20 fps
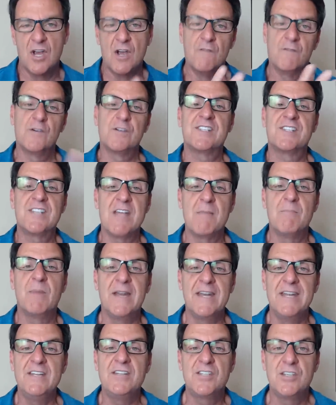for
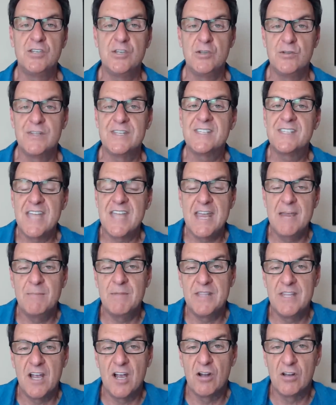somebody to do the same in
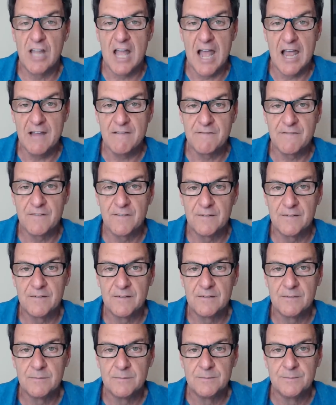their life.
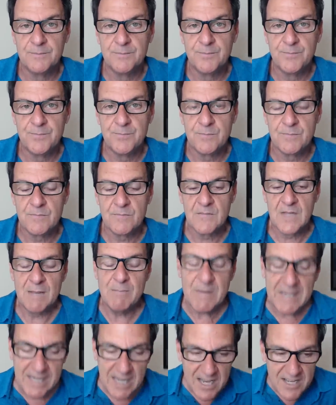And
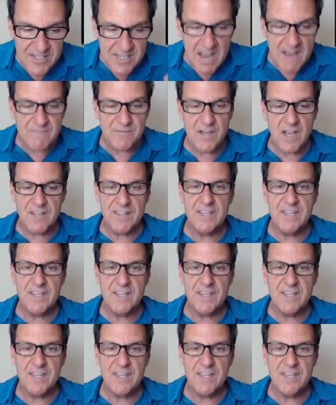because I've done